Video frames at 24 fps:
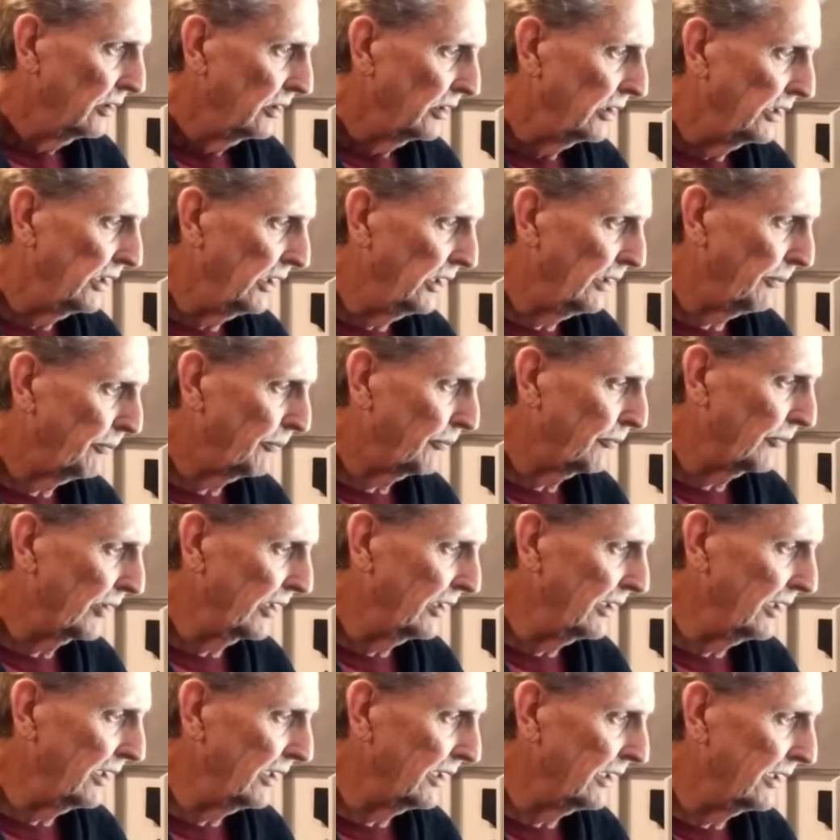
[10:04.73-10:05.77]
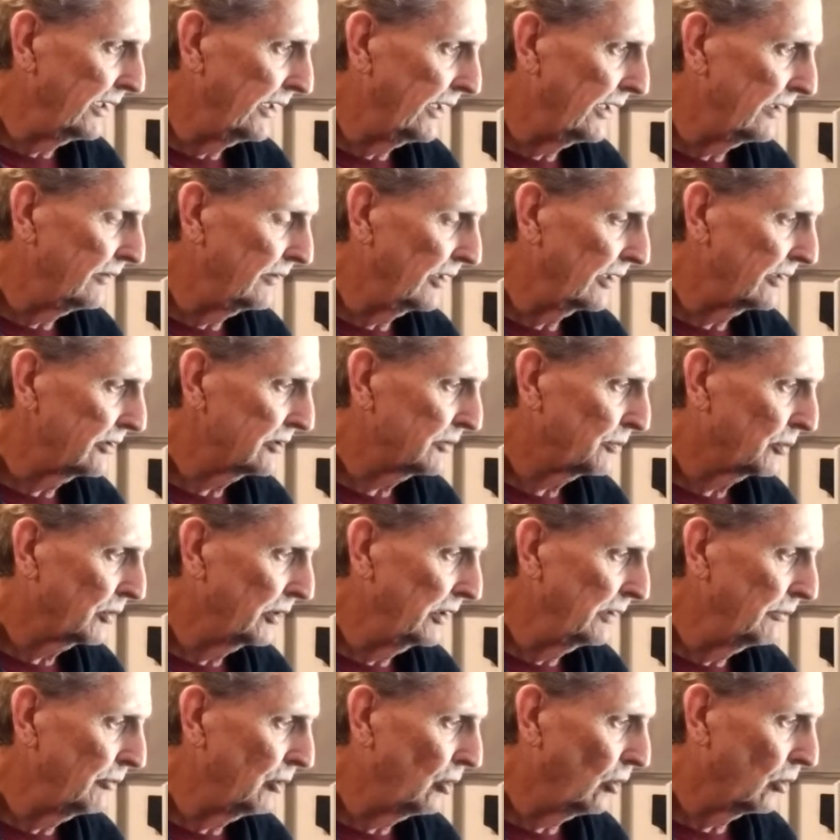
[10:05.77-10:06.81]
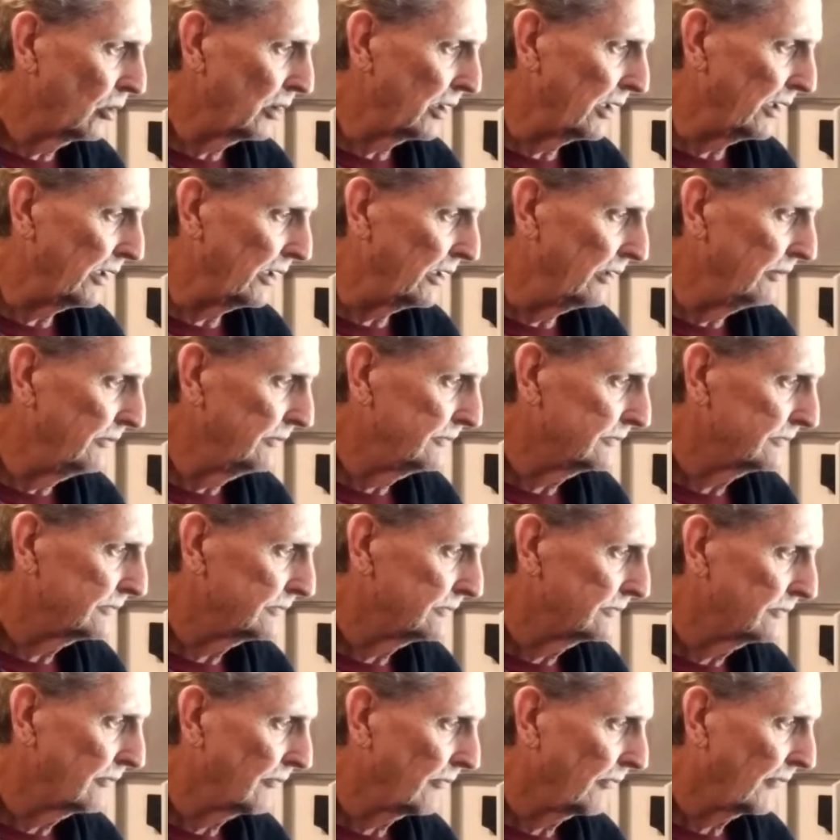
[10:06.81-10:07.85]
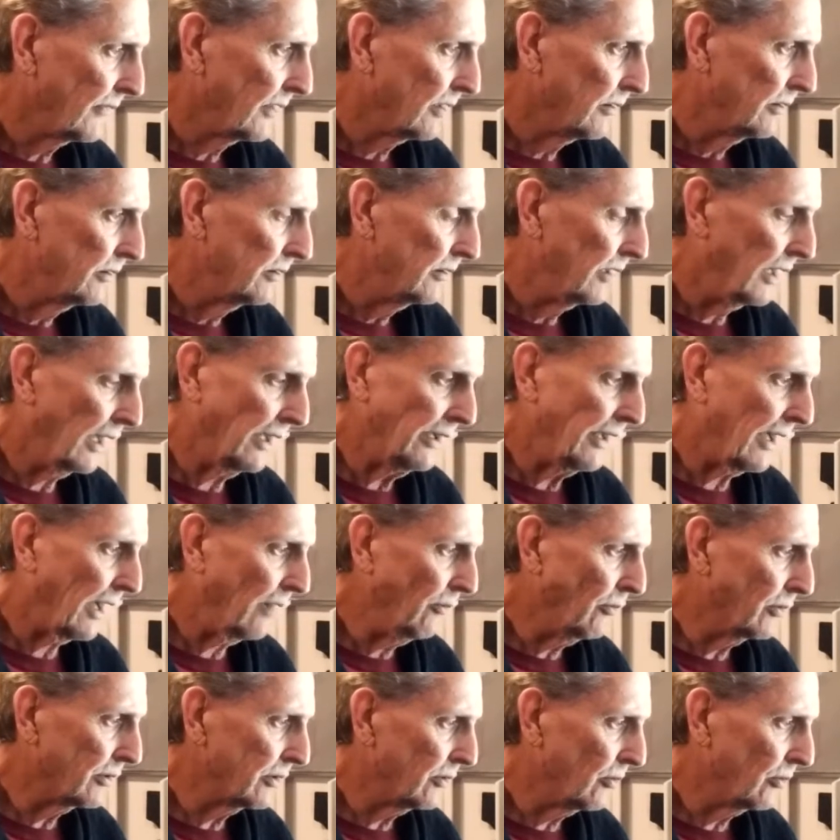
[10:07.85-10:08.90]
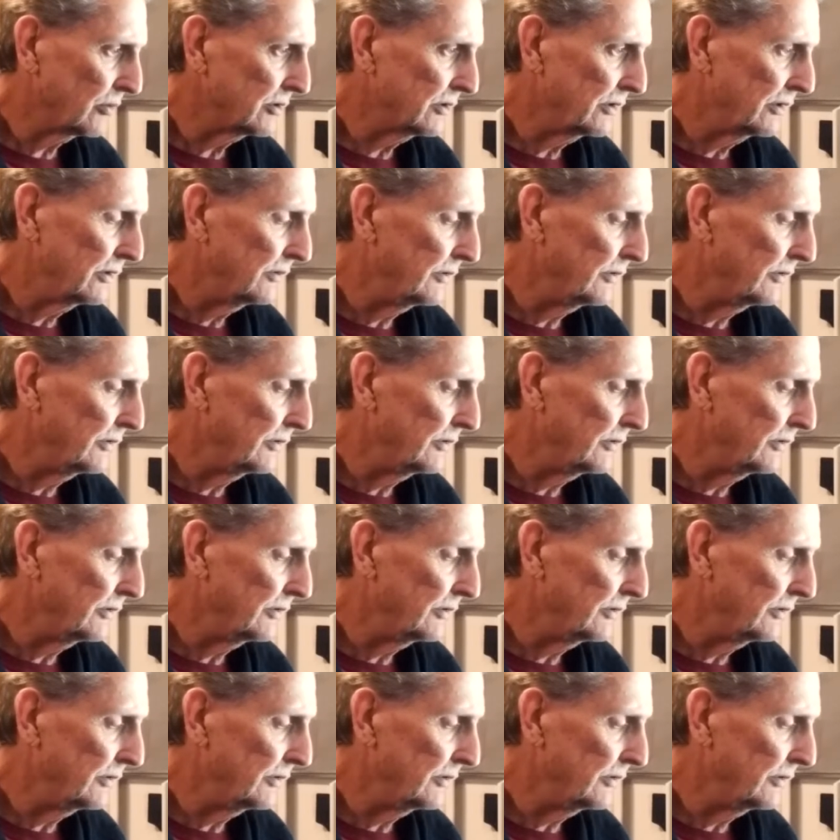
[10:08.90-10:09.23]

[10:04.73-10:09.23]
Yep, they did that. Our Supreme Court did. I, I wonder.